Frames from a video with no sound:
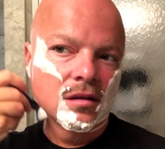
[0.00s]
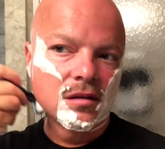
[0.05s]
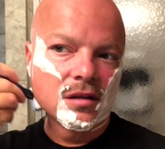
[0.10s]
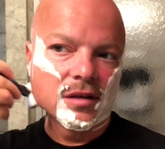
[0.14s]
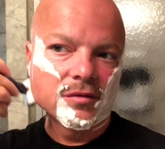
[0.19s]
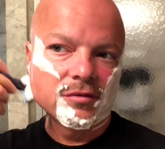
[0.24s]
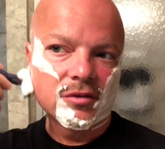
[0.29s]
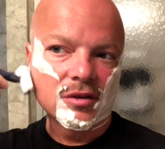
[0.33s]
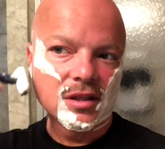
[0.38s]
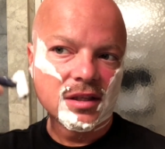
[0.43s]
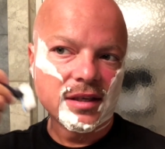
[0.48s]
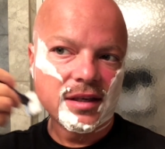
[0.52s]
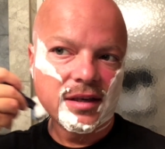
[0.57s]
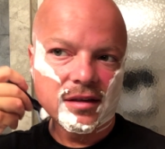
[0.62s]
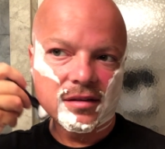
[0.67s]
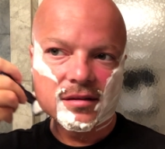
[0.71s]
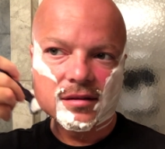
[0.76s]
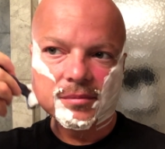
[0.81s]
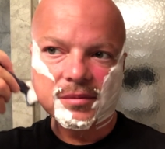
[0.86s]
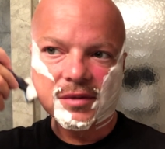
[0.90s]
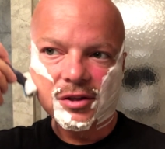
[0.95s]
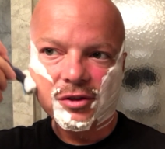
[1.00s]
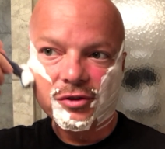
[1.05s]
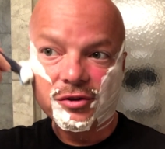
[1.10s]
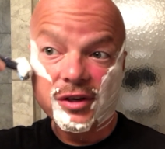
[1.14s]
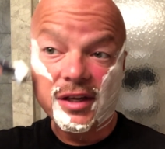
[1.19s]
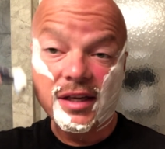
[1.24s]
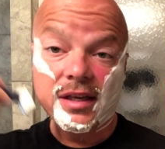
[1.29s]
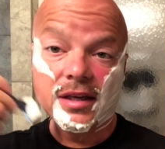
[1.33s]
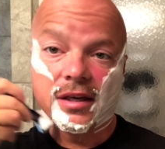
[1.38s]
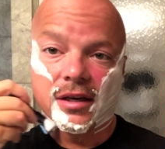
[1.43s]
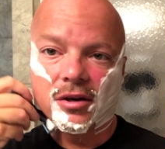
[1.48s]
they've really got something
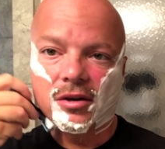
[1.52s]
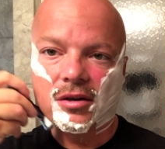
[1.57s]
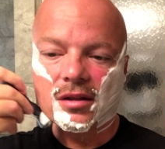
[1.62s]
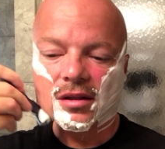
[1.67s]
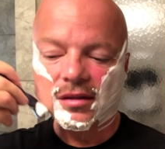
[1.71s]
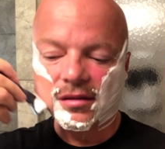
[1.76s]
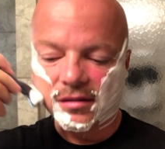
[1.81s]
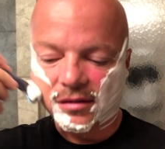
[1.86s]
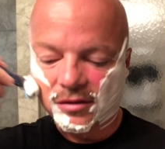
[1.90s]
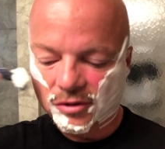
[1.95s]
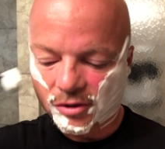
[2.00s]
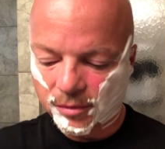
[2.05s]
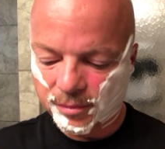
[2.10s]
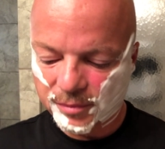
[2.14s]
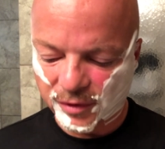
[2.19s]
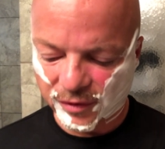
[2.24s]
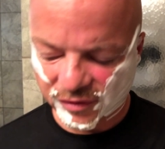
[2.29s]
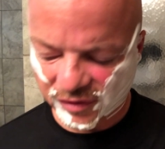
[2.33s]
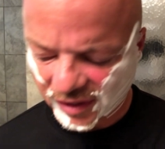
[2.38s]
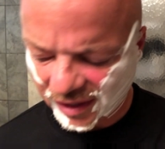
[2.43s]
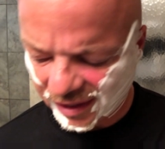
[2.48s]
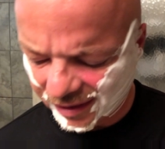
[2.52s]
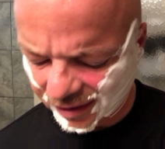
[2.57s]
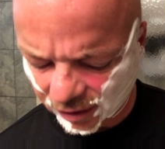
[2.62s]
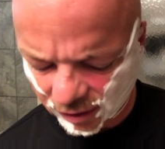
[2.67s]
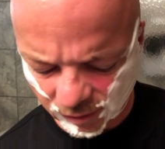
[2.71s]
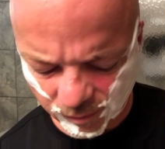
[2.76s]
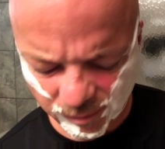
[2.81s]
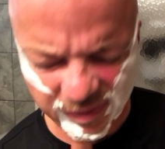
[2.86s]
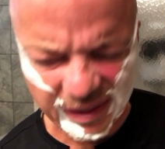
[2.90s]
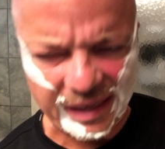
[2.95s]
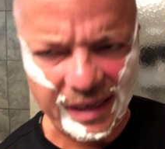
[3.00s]
unique here, at least in terms of scent. Now
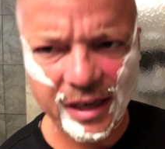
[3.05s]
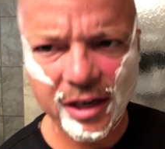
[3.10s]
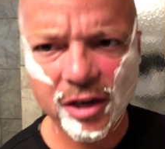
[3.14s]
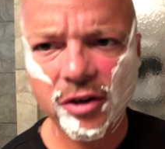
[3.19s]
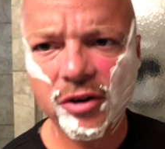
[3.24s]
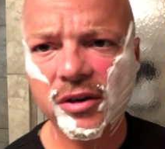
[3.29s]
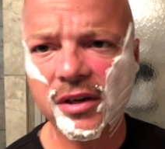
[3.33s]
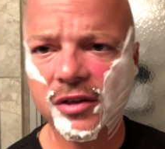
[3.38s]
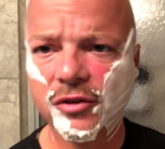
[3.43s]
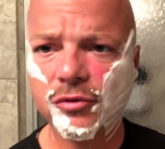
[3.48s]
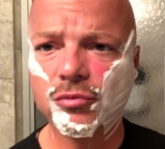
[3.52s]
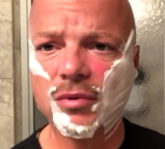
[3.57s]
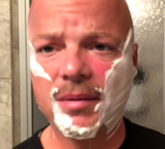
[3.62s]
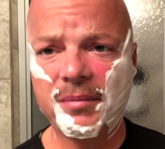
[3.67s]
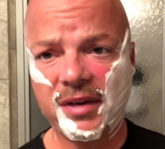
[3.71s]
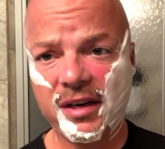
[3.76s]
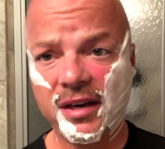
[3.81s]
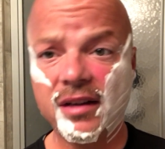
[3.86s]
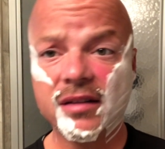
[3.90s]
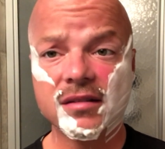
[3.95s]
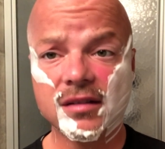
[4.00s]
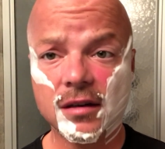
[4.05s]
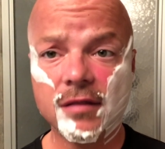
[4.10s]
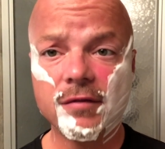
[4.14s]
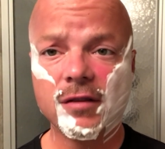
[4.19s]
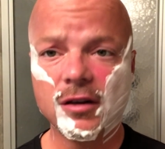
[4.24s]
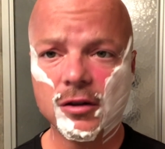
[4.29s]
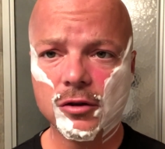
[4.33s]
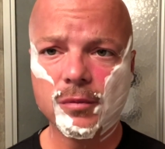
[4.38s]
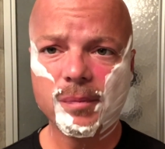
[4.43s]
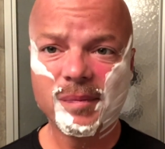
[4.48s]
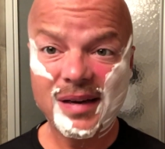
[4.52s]
the pear is reminiscent of
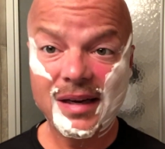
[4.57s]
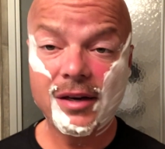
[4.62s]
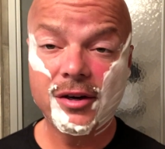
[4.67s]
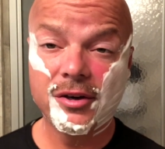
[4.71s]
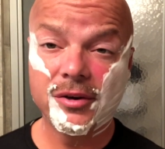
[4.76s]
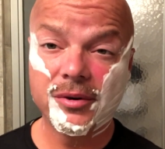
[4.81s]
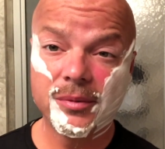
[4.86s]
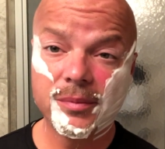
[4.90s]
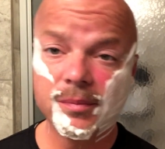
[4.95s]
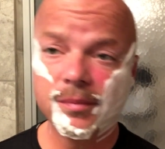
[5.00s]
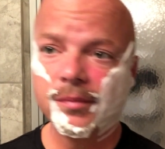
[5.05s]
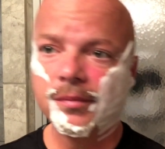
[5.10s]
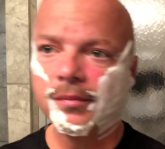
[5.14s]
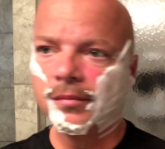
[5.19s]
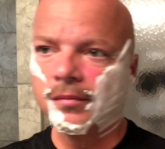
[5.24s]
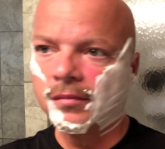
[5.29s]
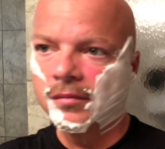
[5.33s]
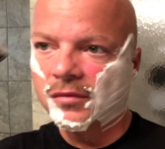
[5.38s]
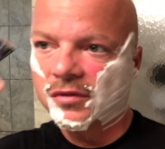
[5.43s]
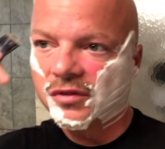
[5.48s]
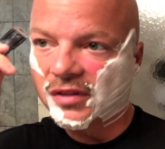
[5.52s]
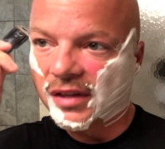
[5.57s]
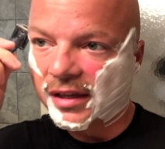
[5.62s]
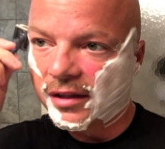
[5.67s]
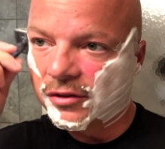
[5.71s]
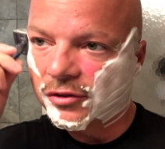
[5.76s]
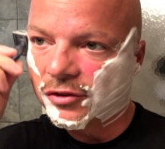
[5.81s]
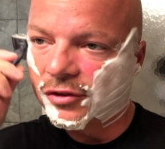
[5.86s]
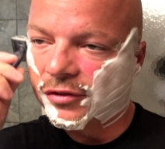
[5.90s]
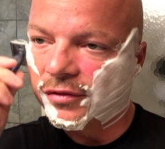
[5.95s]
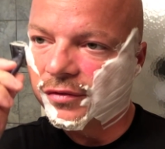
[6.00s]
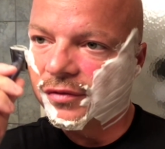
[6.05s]
other pear
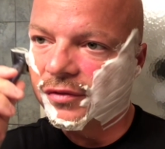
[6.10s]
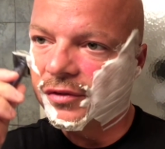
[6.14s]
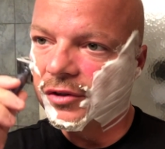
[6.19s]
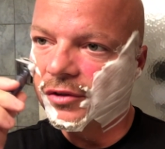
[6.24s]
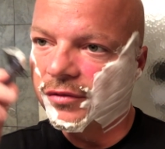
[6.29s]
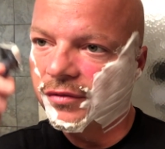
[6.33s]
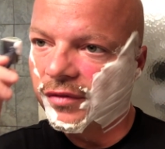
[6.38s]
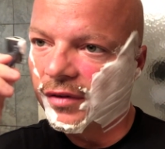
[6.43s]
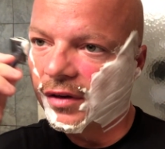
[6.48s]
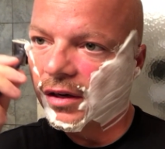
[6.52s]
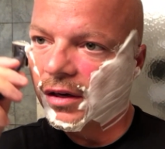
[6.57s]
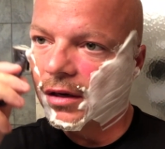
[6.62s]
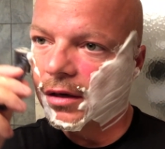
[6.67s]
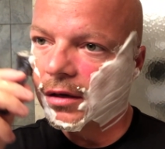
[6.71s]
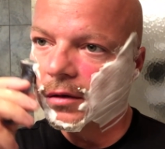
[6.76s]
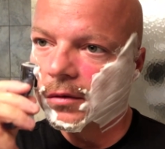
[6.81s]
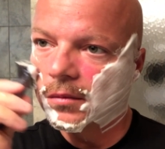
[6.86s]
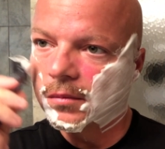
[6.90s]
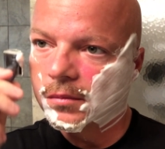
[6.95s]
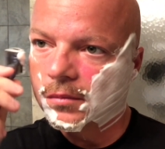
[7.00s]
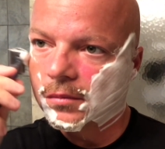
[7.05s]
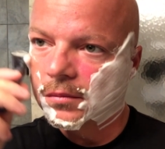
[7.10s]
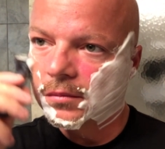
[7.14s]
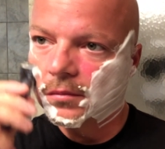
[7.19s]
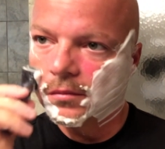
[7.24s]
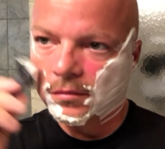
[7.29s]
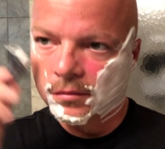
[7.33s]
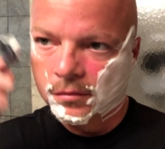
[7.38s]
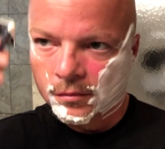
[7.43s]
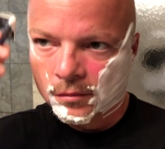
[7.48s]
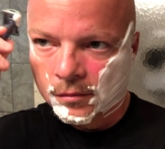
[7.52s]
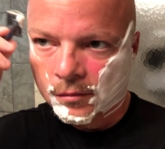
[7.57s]
scents you've you've uh,
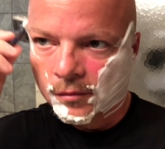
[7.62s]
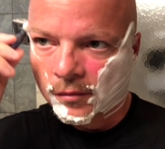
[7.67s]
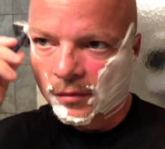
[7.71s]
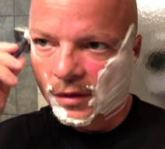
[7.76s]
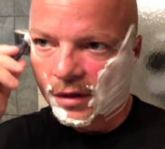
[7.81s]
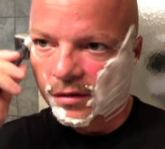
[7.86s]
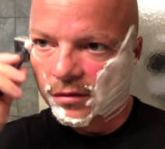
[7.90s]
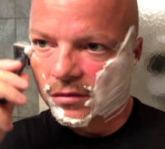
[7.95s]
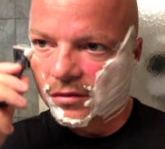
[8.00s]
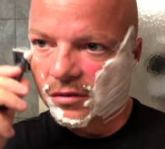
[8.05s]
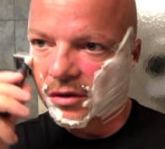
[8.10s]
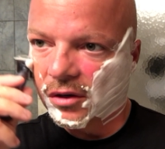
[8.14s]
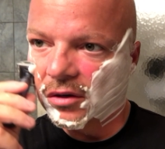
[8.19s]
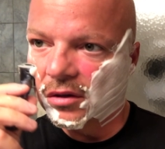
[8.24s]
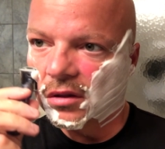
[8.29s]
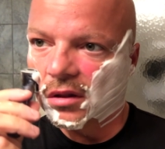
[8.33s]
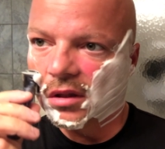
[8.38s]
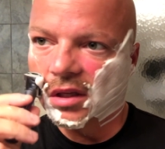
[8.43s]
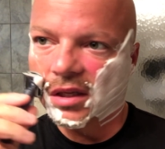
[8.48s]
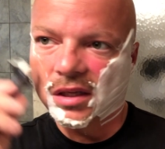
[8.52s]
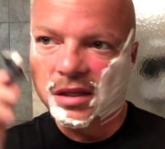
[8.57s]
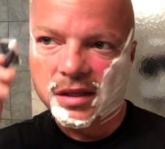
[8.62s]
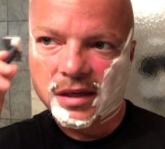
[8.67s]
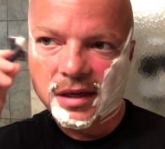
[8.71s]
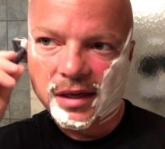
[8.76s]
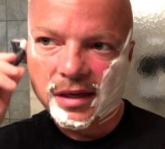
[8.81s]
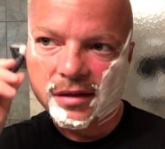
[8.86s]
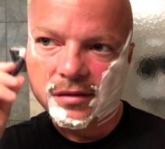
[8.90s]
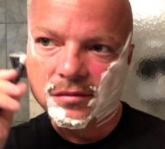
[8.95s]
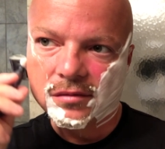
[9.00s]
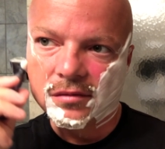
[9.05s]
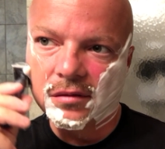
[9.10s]
certainly
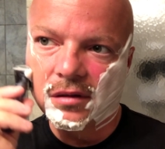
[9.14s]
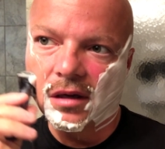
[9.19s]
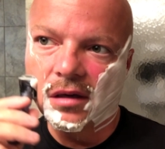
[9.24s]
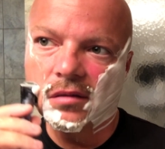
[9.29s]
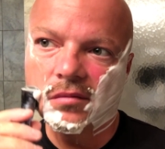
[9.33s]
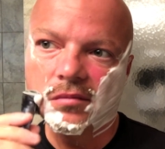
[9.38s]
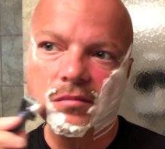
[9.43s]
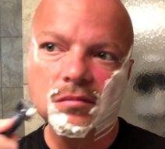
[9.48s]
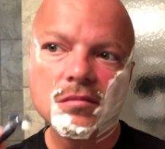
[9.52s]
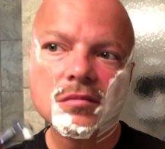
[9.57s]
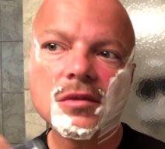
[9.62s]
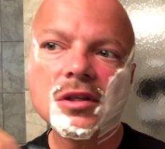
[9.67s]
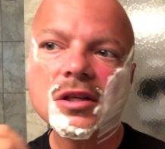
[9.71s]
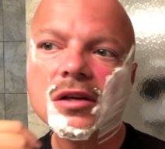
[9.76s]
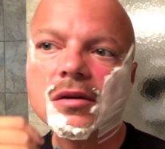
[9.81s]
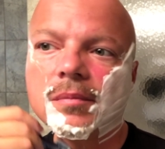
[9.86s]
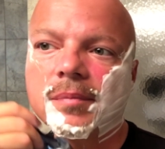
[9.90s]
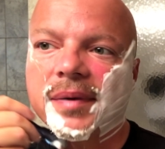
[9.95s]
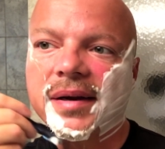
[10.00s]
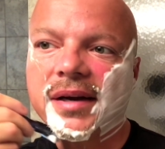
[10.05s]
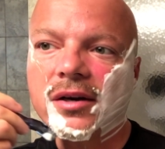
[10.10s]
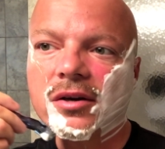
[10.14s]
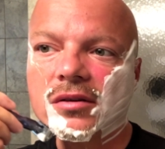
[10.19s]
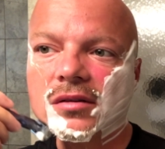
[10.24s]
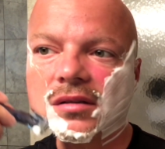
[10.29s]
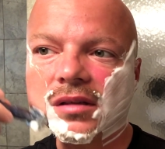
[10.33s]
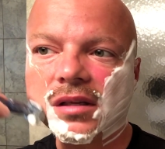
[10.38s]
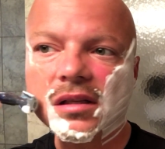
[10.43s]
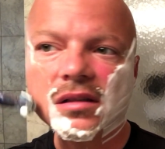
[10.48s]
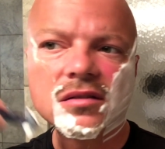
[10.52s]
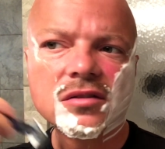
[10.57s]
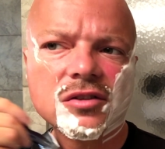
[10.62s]
had. You know, pear
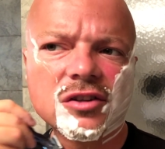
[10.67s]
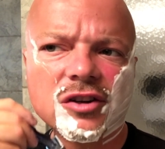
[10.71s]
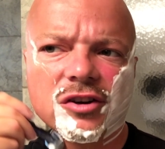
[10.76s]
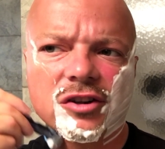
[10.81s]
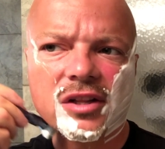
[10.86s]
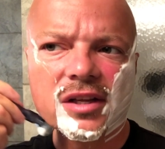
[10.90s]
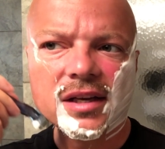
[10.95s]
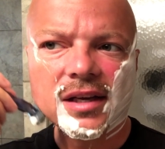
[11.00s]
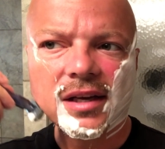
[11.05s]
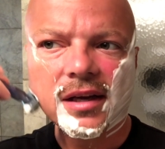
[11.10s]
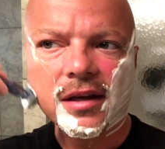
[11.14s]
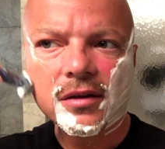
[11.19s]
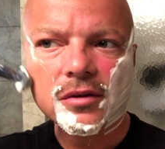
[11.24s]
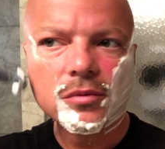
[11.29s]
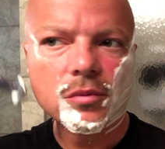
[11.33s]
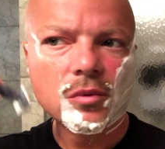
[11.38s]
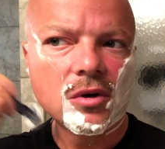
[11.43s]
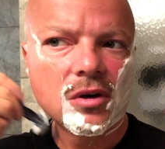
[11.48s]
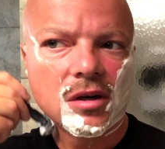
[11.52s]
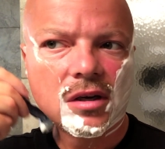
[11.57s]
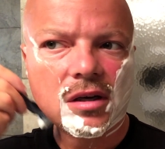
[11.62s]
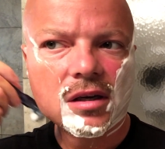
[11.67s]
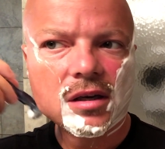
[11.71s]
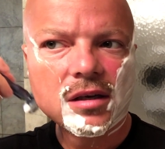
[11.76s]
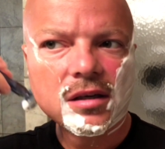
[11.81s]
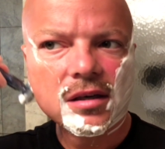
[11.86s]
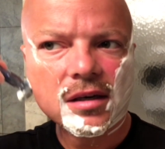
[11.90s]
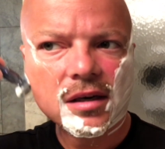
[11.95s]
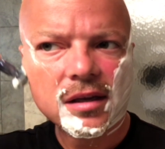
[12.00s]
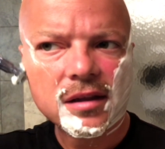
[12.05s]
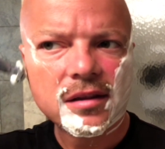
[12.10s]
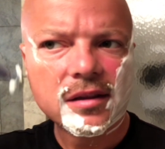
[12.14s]
scents. Stirling has one.
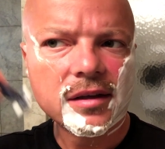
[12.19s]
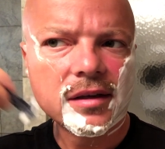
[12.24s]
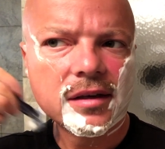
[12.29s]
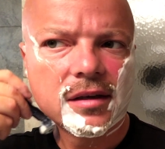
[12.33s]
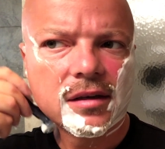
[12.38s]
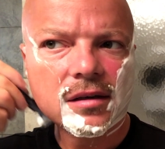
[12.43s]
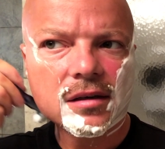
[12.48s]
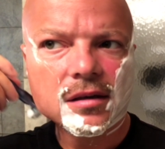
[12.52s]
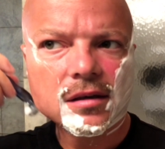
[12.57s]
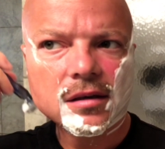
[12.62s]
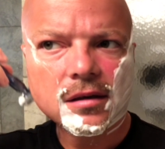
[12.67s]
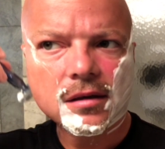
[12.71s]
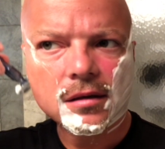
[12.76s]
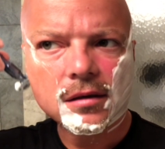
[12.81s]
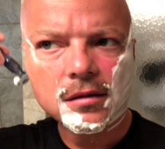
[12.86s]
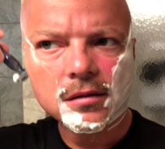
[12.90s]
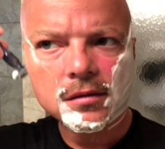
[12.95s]
I think uh,